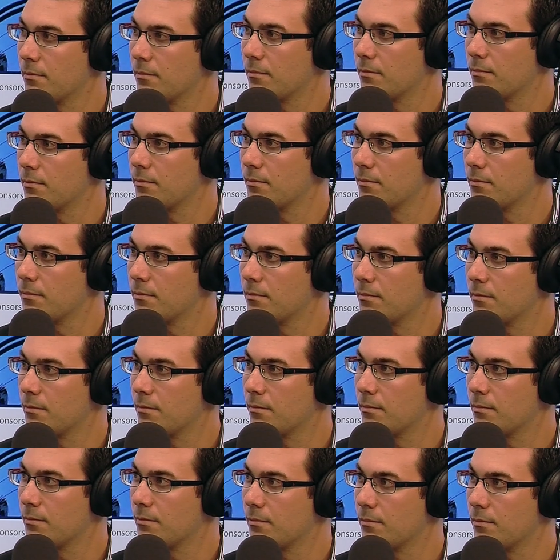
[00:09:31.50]

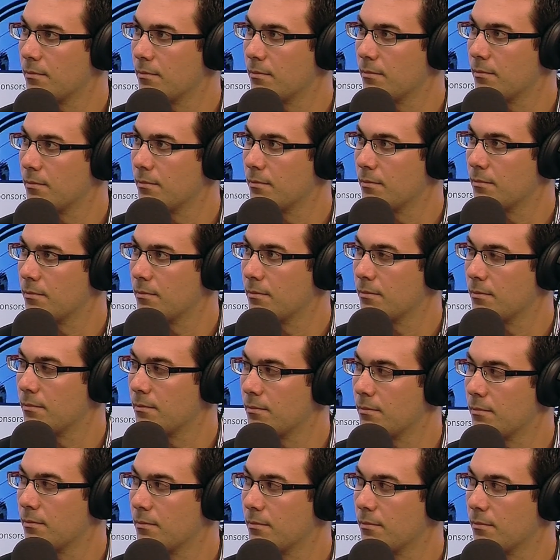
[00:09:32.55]

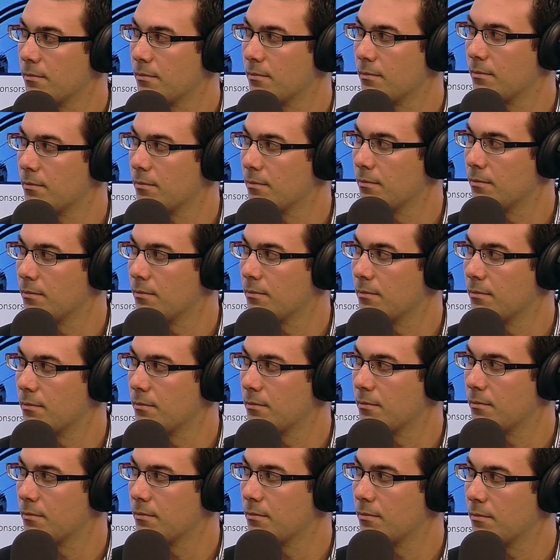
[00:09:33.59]

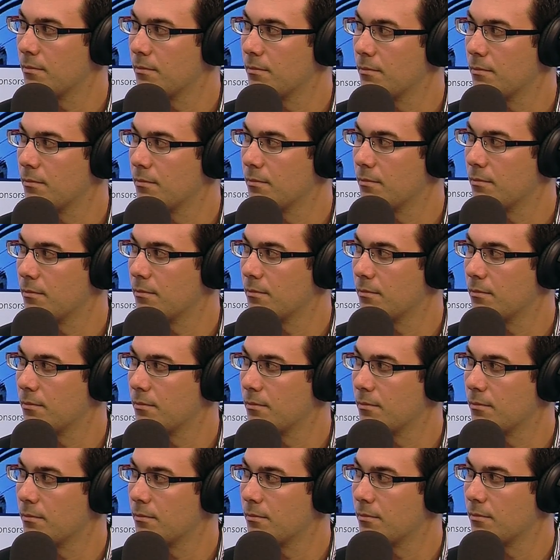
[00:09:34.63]

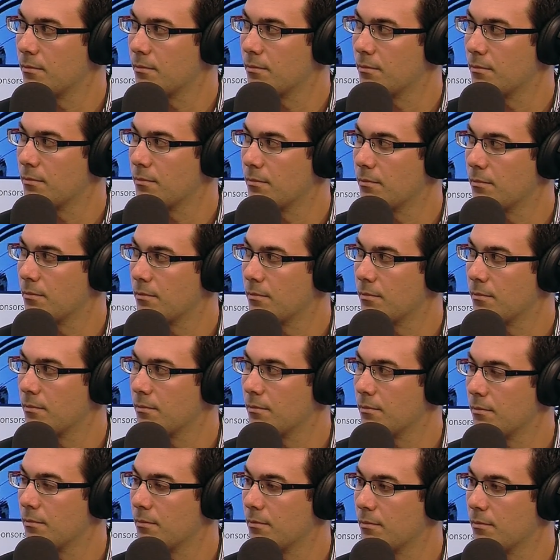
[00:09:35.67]

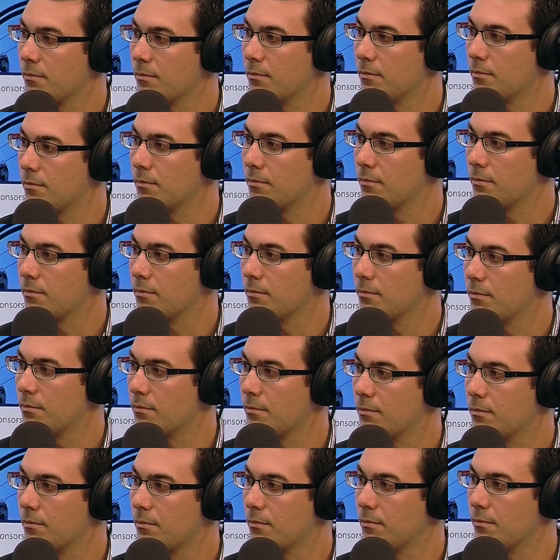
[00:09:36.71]

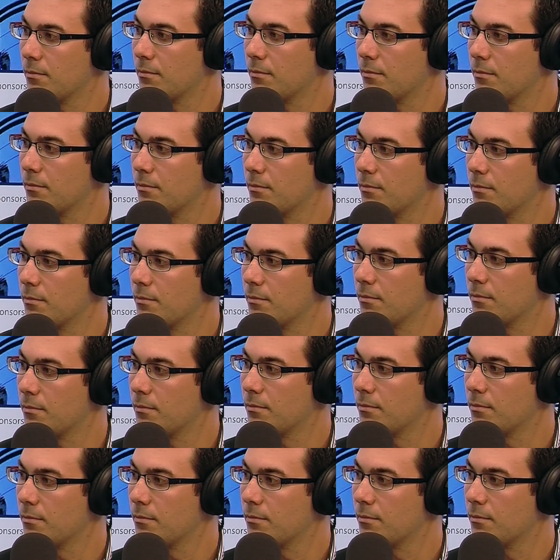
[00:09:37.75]

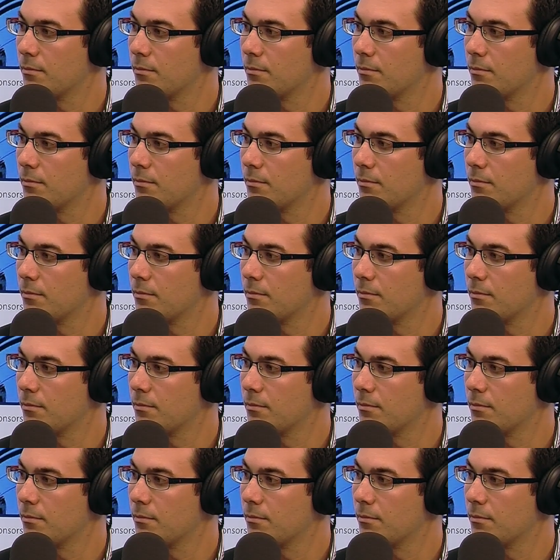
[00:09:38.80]
(silent)